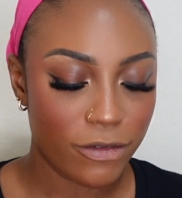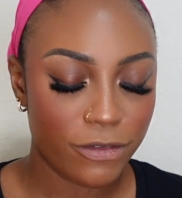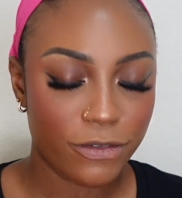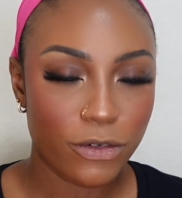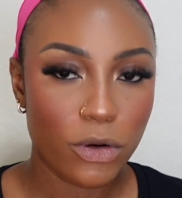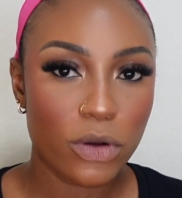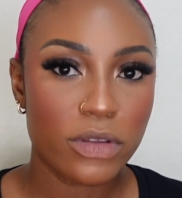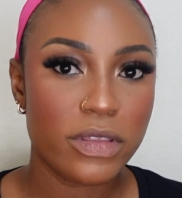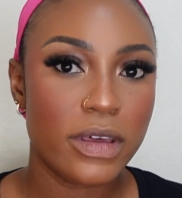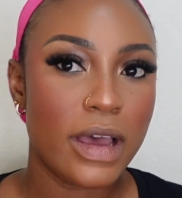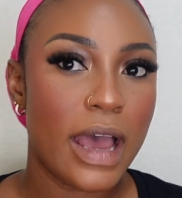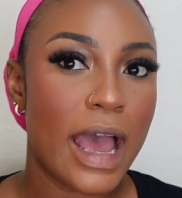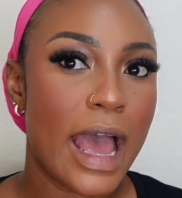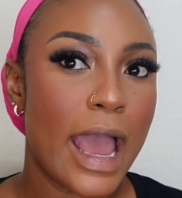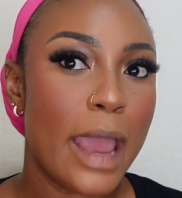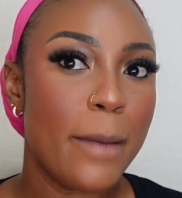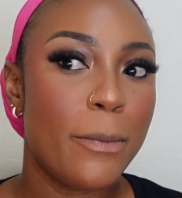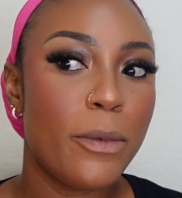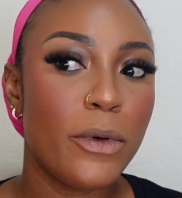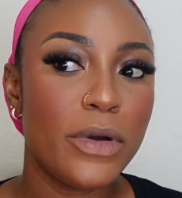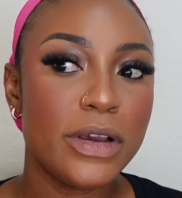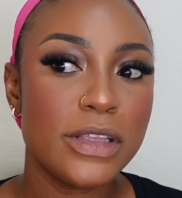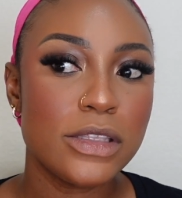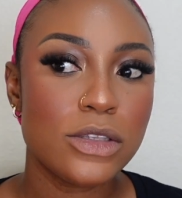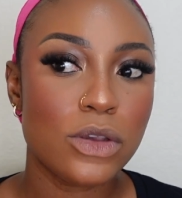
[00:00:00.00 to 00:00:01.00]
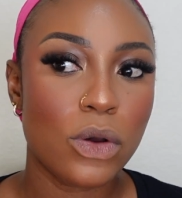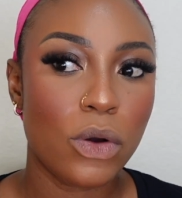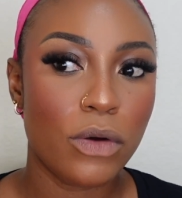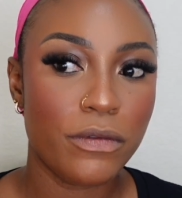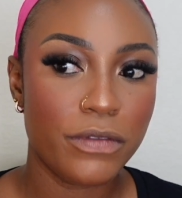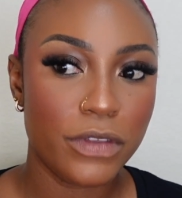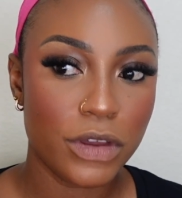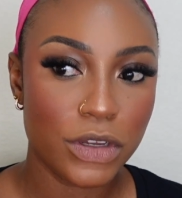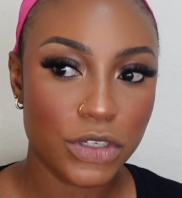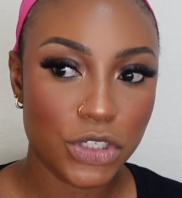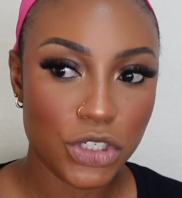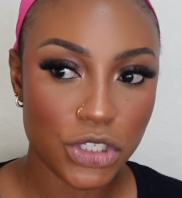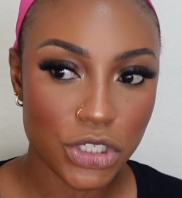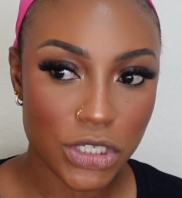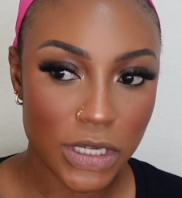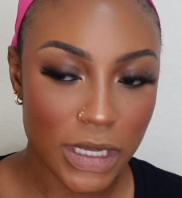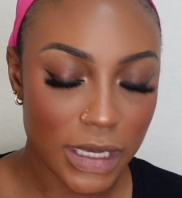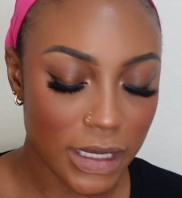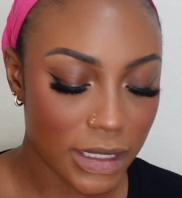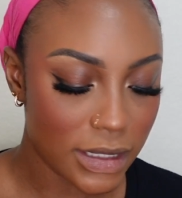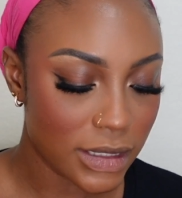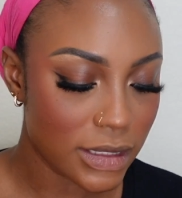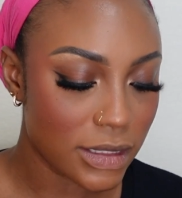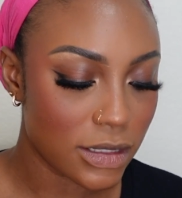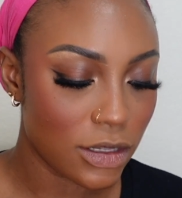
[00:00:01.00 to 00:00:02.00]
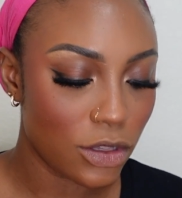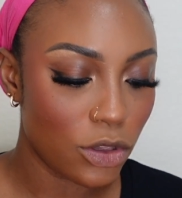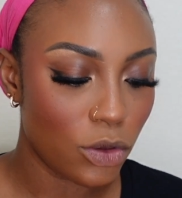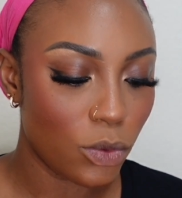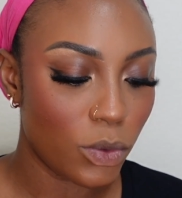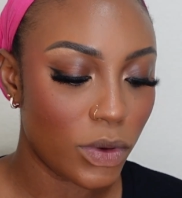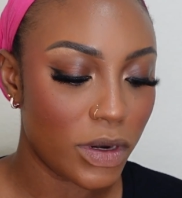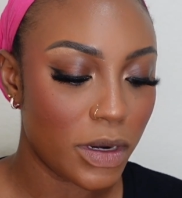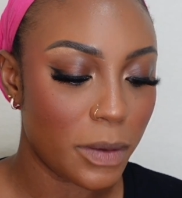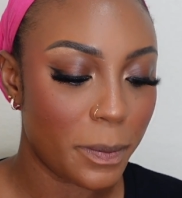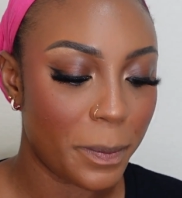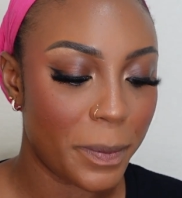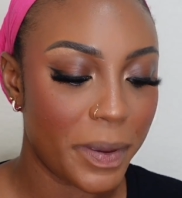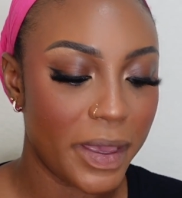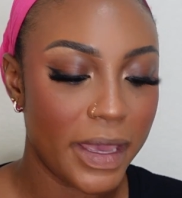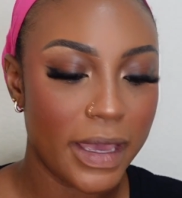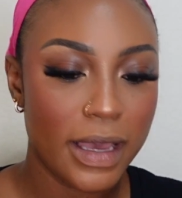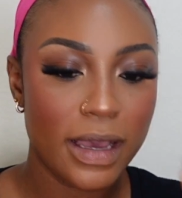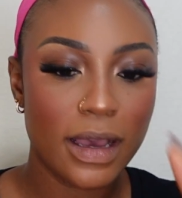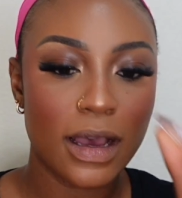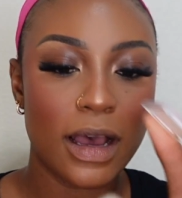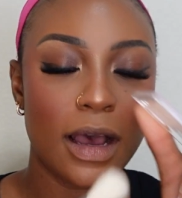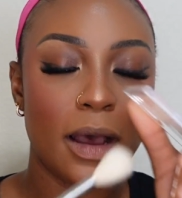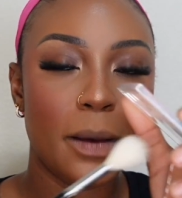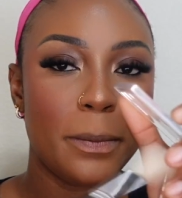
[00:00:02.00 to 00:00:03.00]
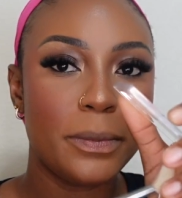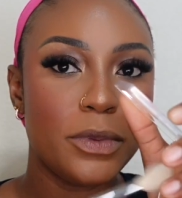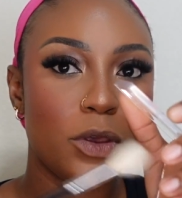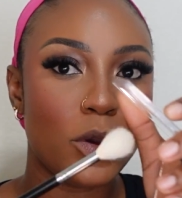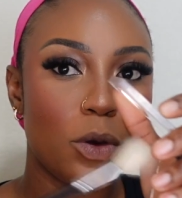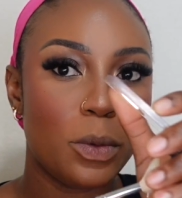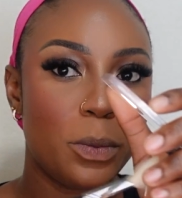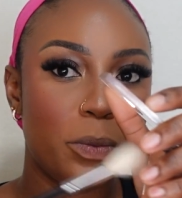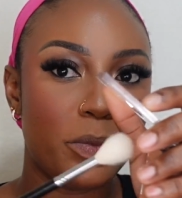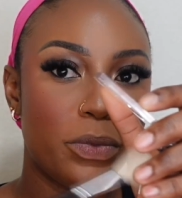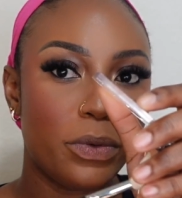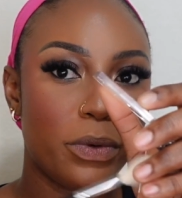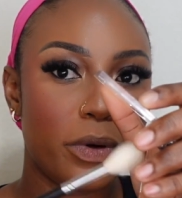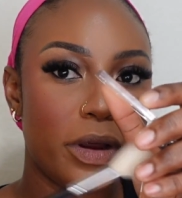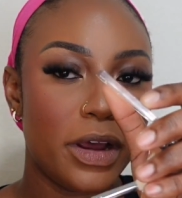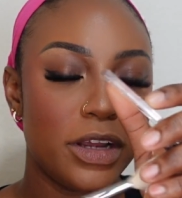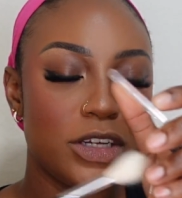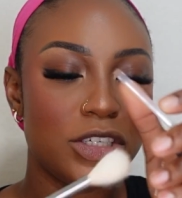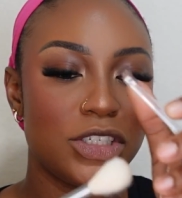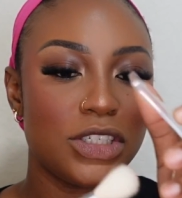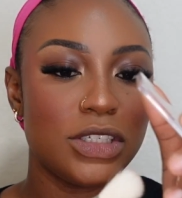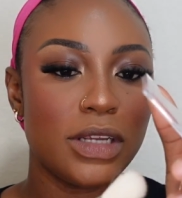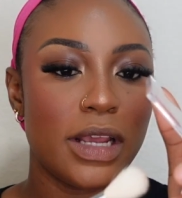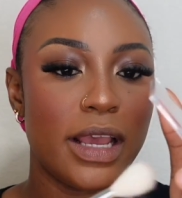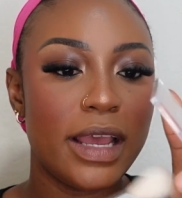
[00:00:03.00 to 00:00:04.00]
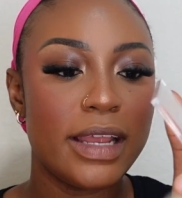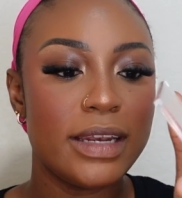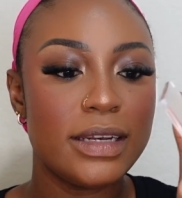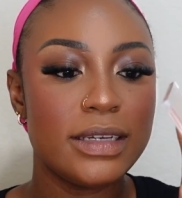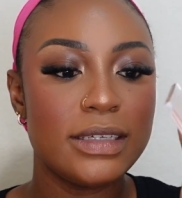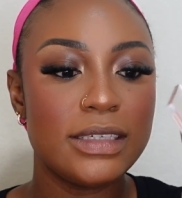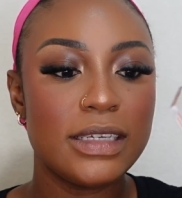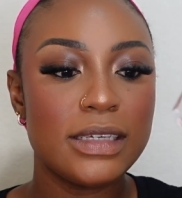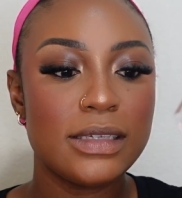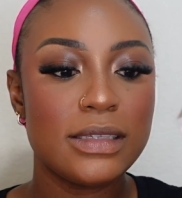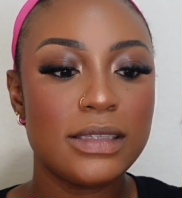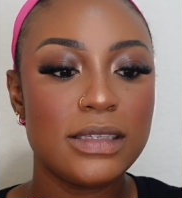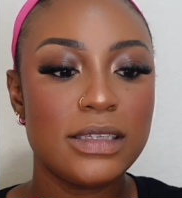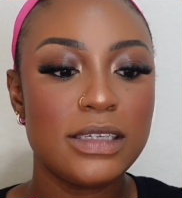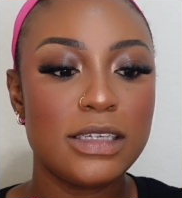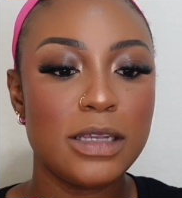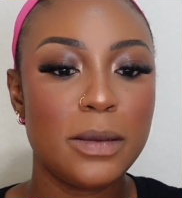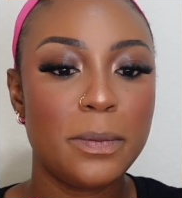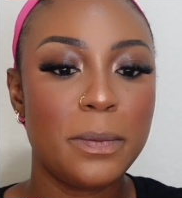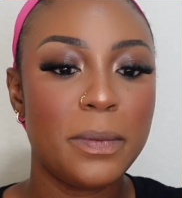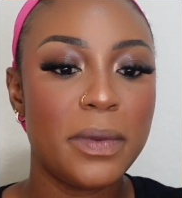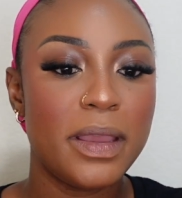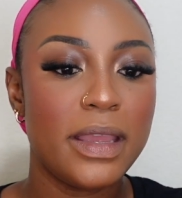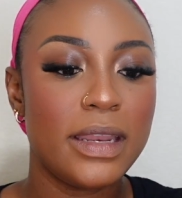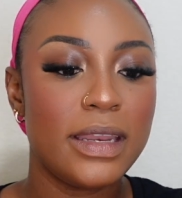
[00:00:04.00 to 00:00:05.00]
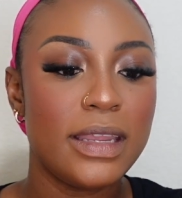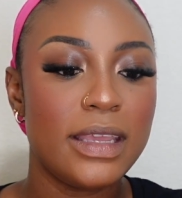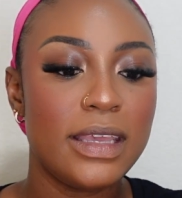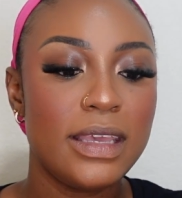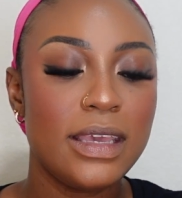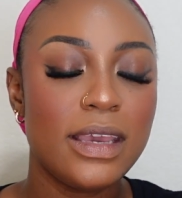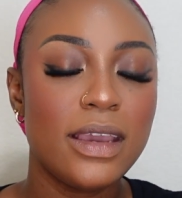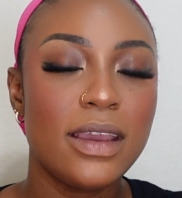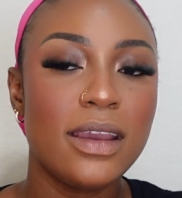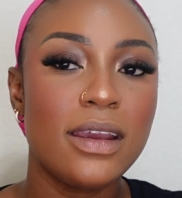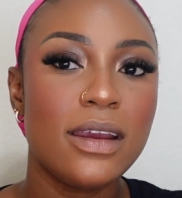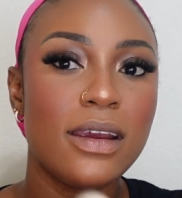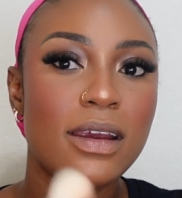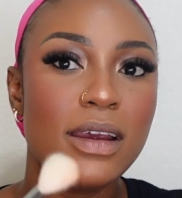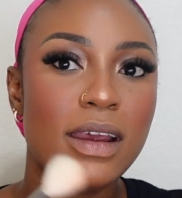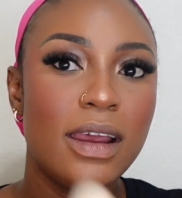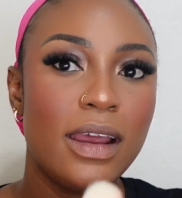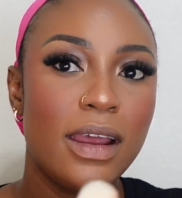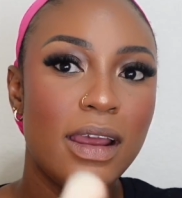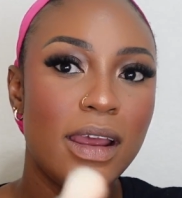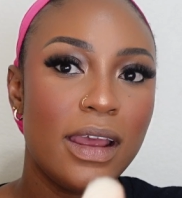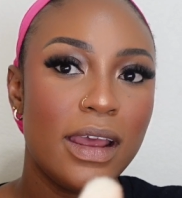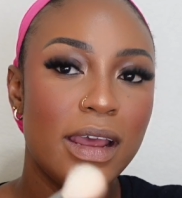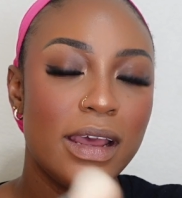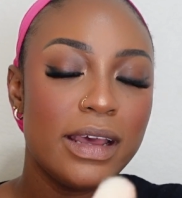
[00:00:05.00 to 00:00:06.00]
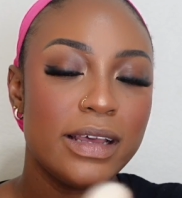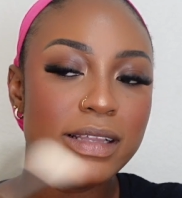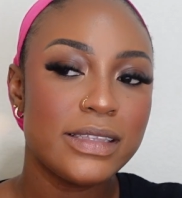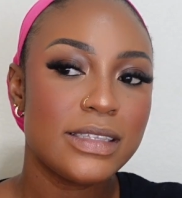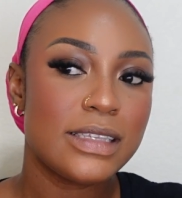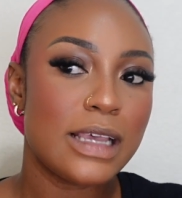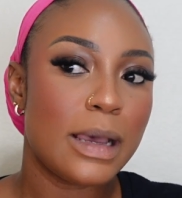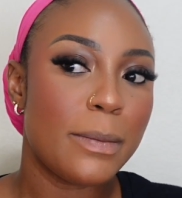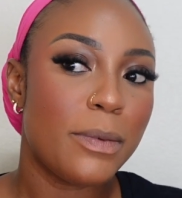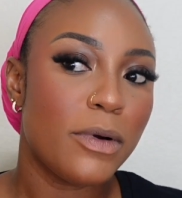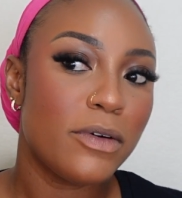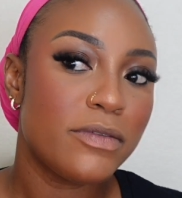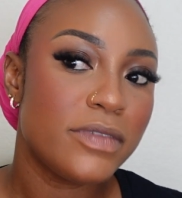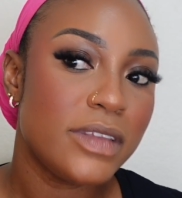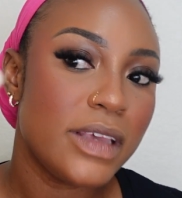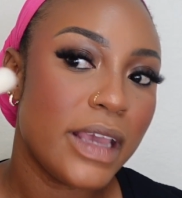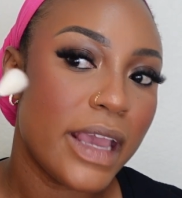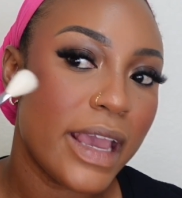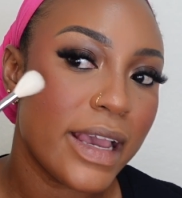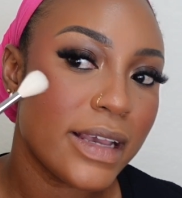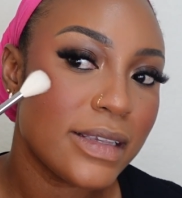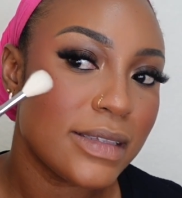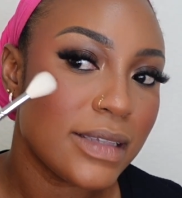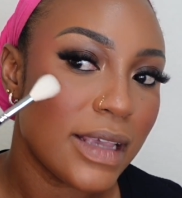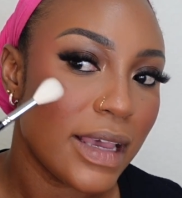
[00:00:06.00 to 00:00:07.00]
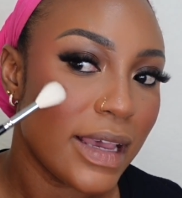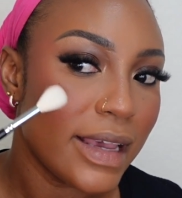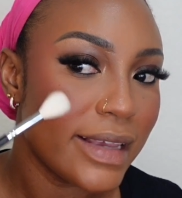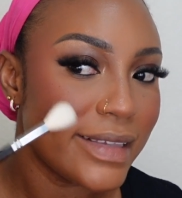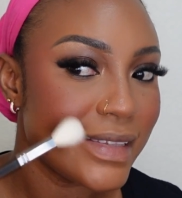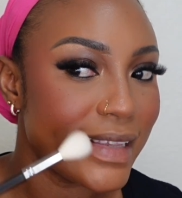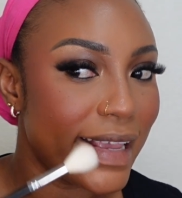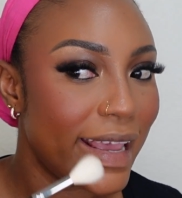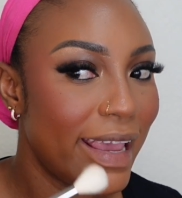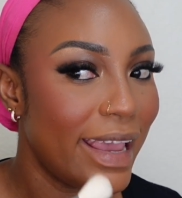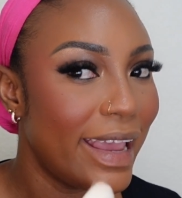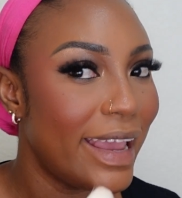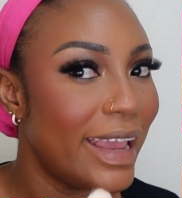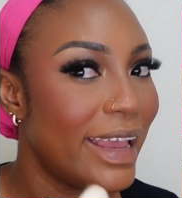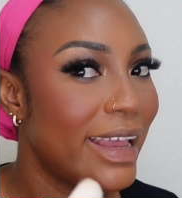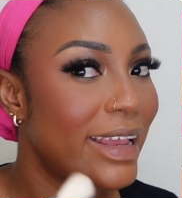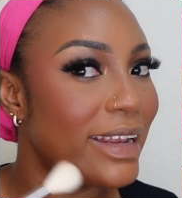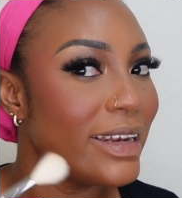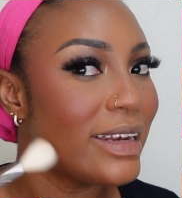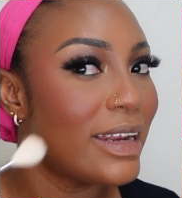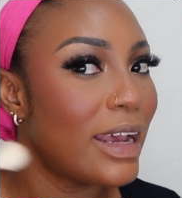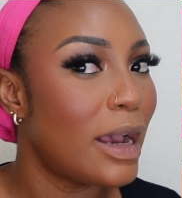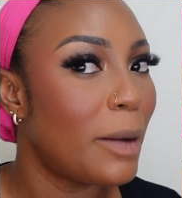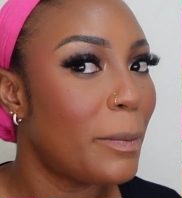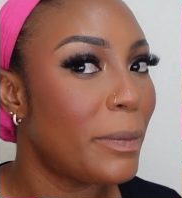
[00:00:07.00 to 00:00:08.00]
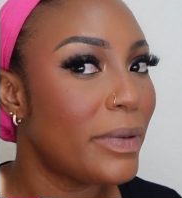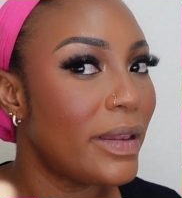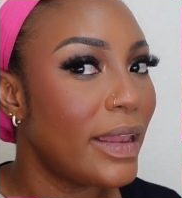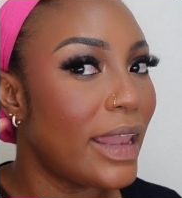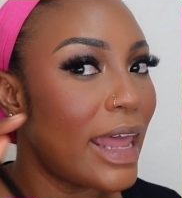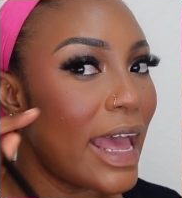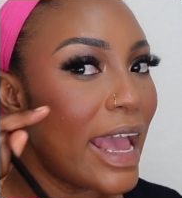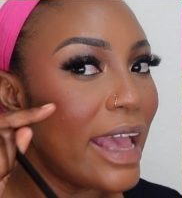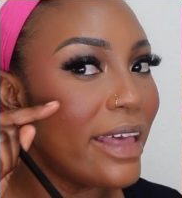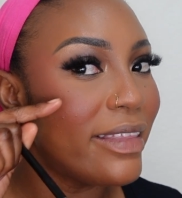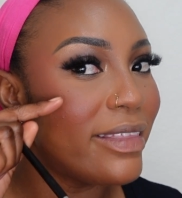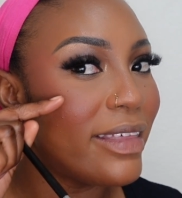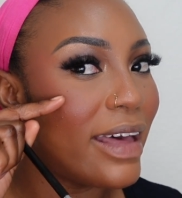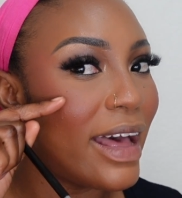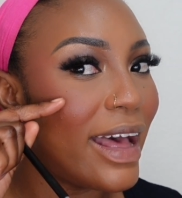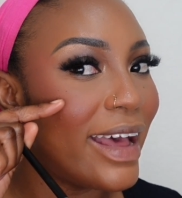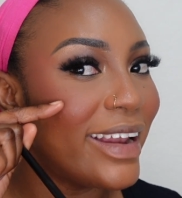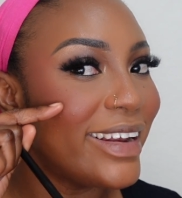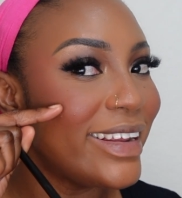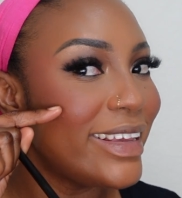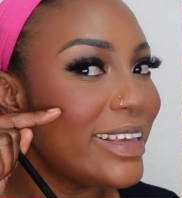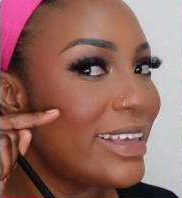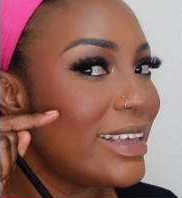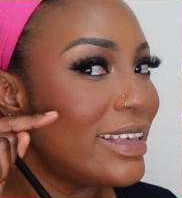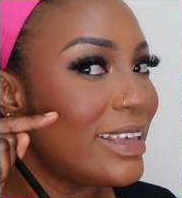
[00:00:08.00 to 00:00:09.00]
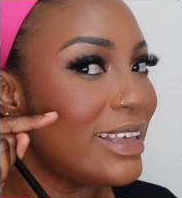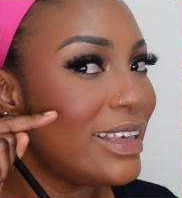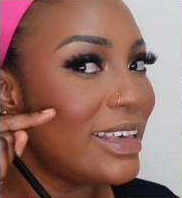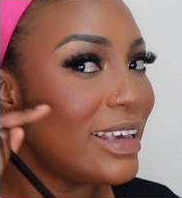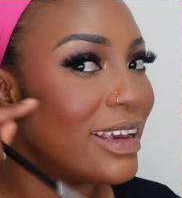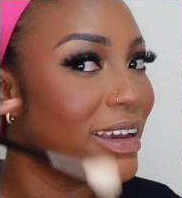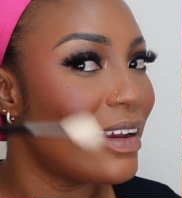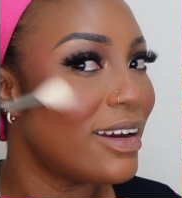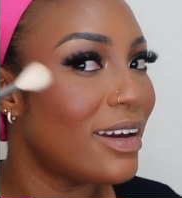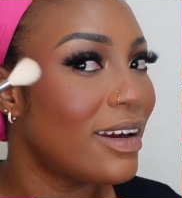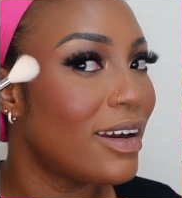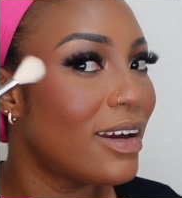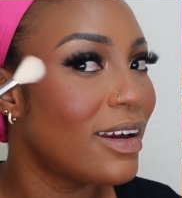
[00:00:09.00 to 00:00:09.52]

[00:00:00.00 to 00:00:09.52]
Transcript: for the high points of the cheeks, you want to pick up your brush and just dip in here, tap off the excess and apply that here,